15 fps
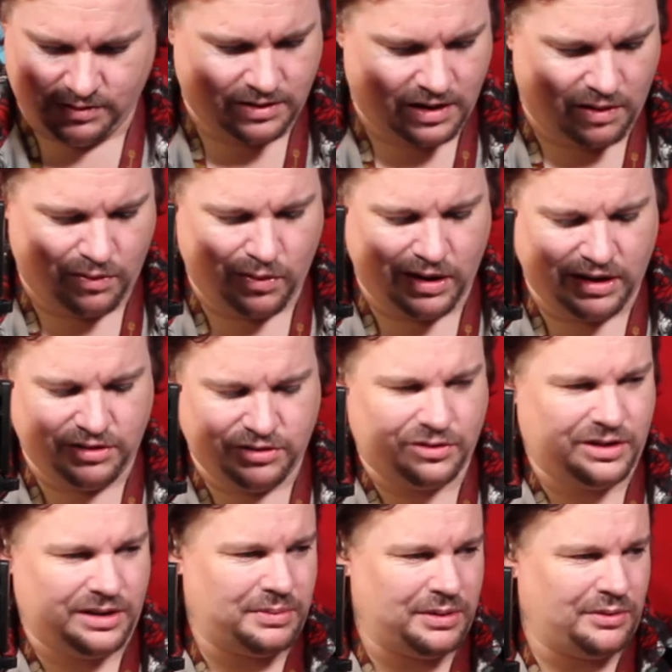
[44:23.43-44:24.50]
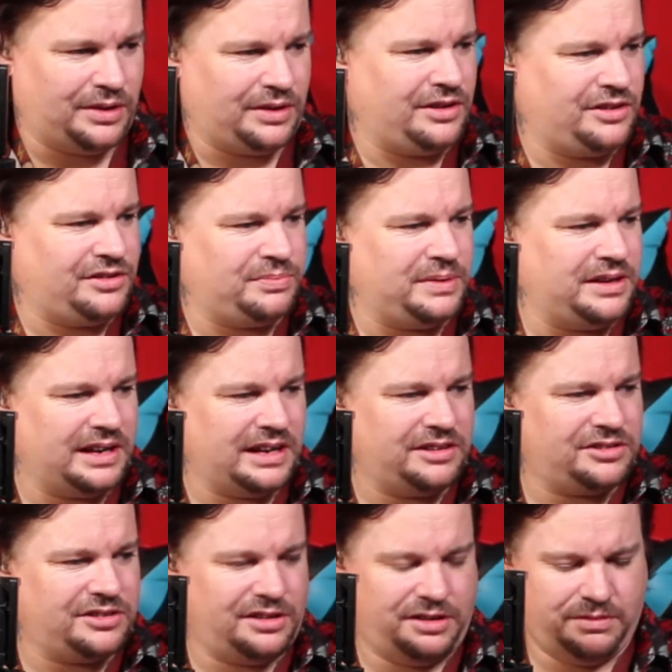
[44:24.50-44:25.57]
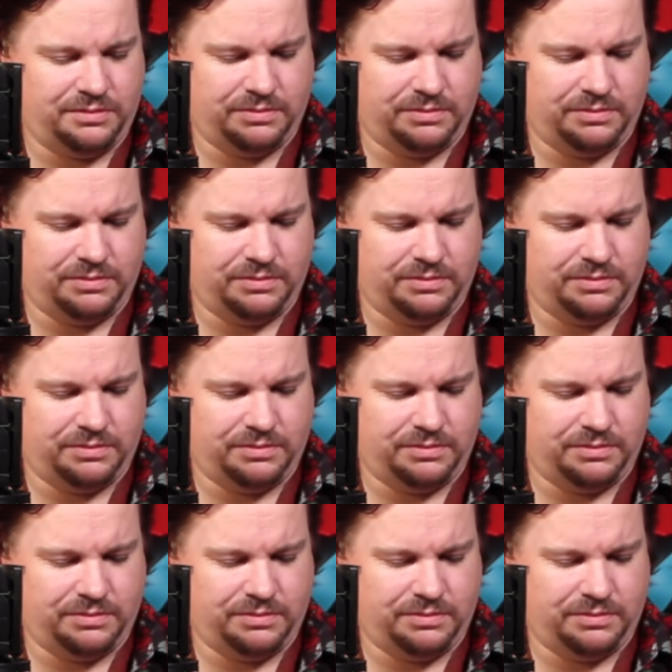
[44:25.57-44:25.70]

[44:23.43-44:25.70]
I'm quite enjoying building this bit, actually.